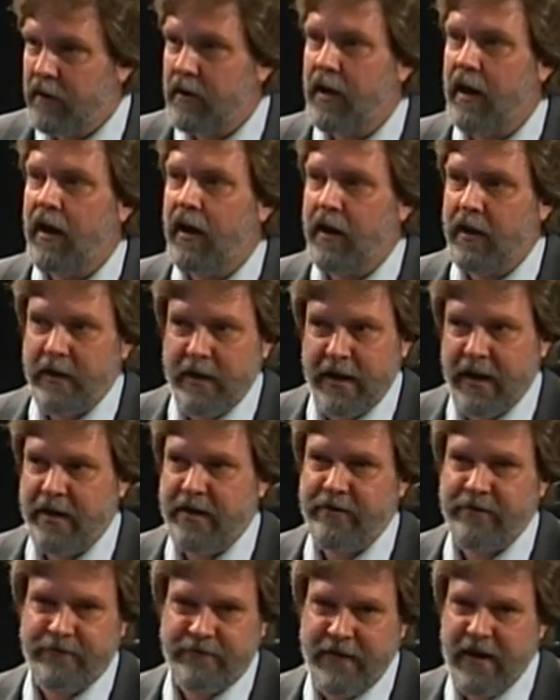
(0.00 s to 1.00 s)
And in
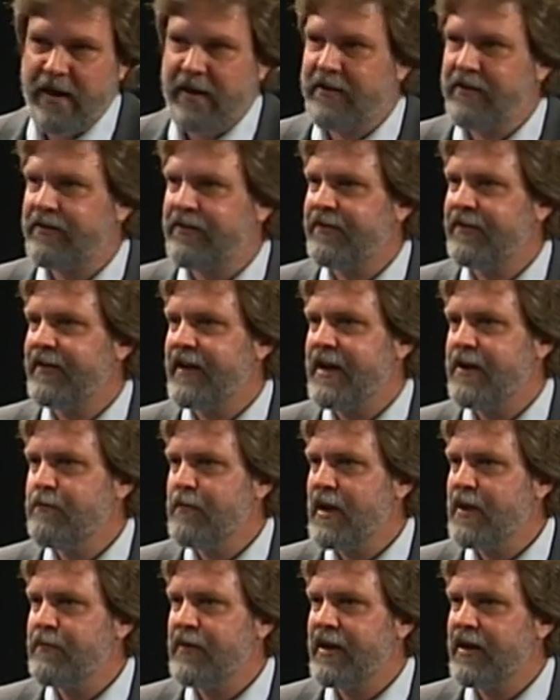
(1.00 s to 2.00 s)
fact, they may
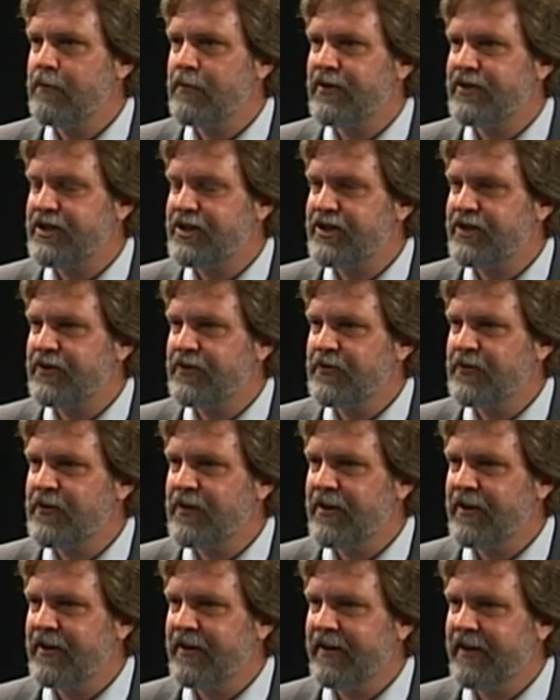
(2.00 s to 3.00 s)
be in a position
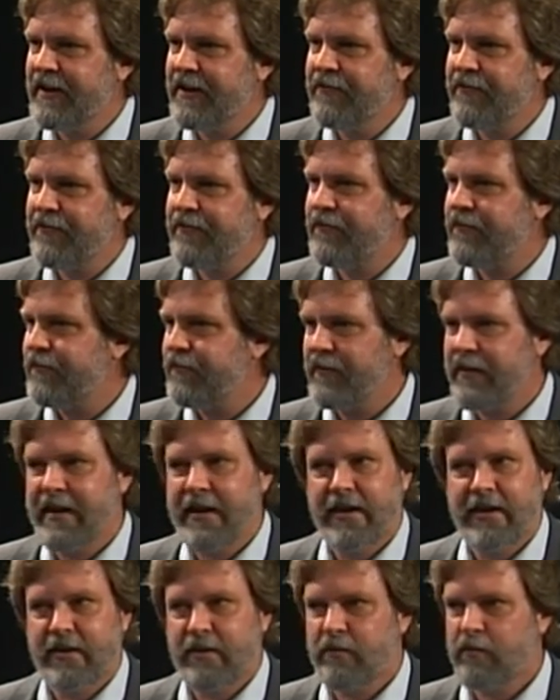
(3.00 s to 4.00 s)
where if
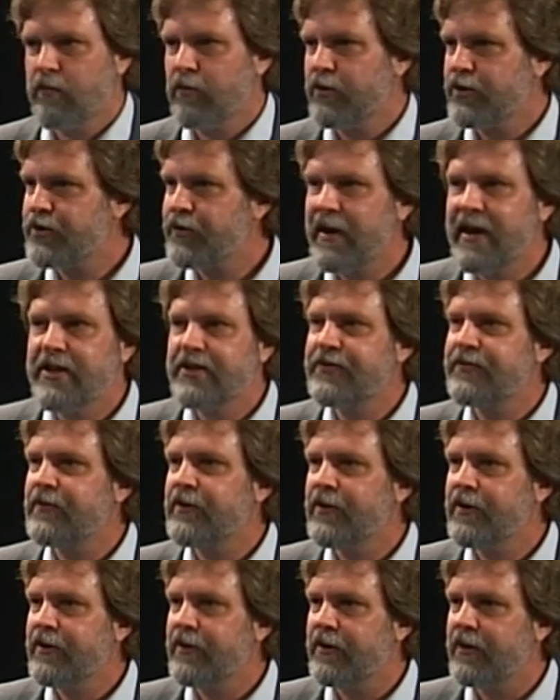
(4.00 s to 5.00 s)
they were
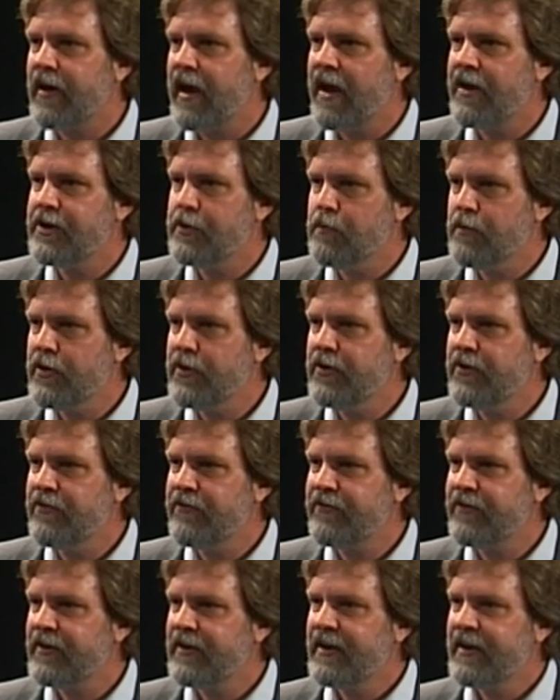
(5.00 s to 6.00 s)
transferred or had to move,
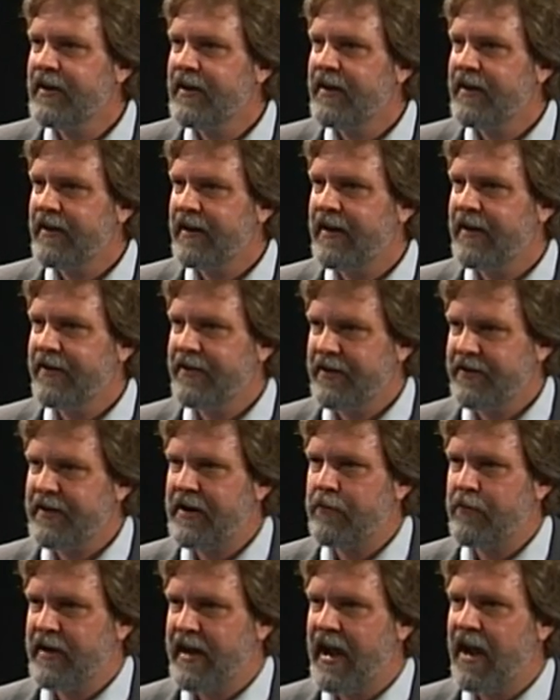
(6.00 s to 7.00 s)
that they
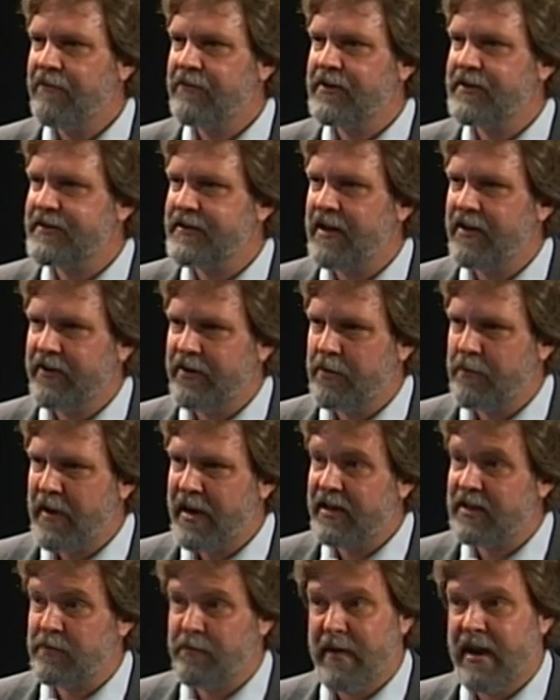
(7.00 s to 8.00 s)
would have to sell, and the
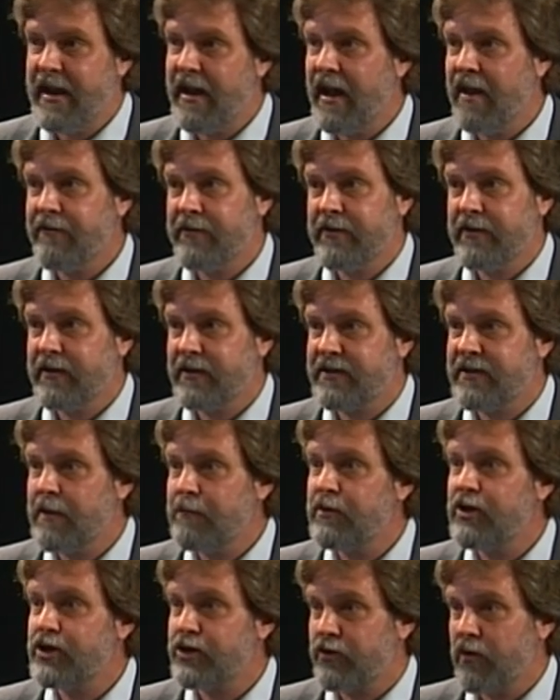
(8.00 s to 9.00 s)
banks may have to accept a
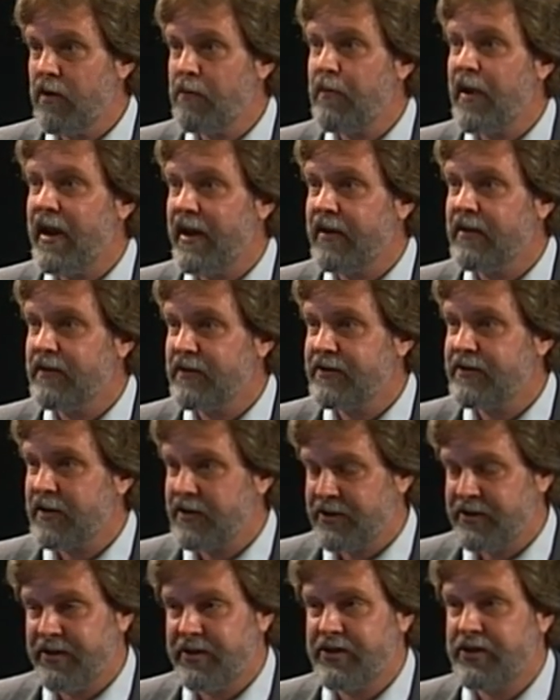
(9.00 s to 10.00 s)
short pay in such
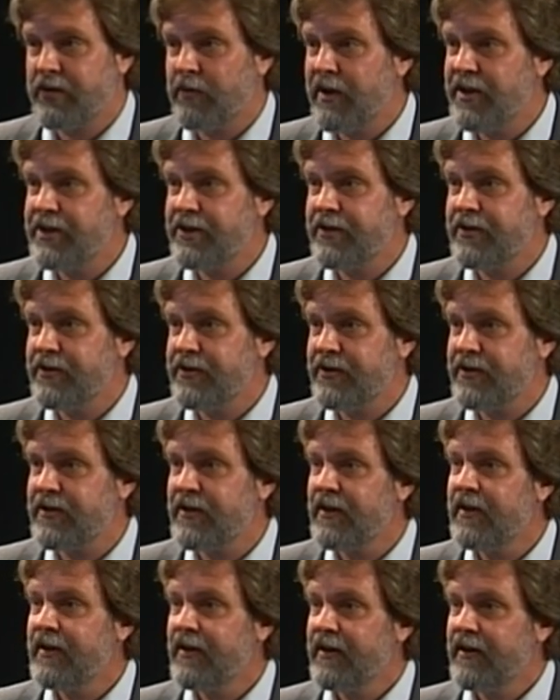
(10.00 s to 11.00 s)
situations
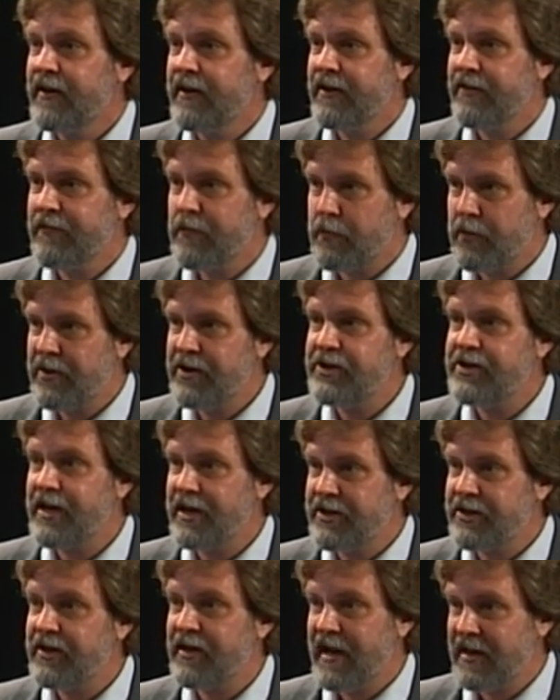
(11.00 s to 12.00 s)
if
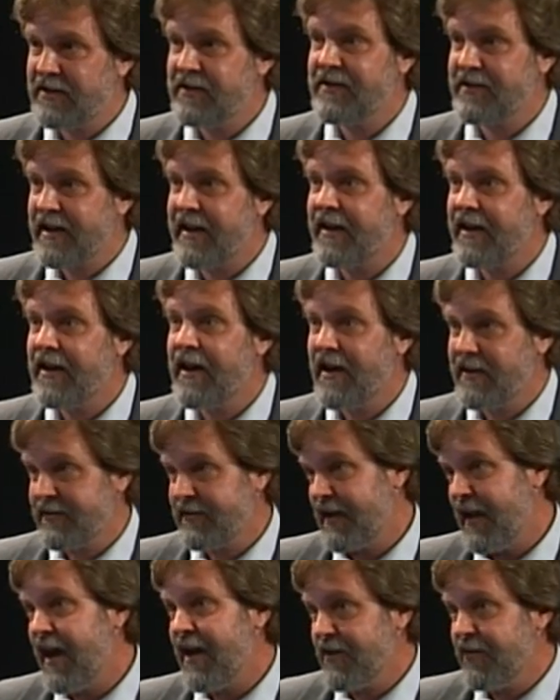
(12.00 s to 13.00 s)
appreciation hasn't taken us
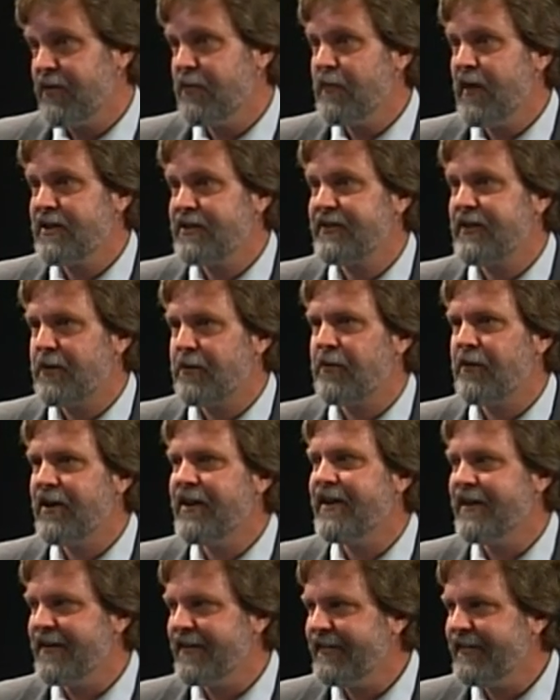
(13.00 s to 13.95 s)
out of the mess that we're in.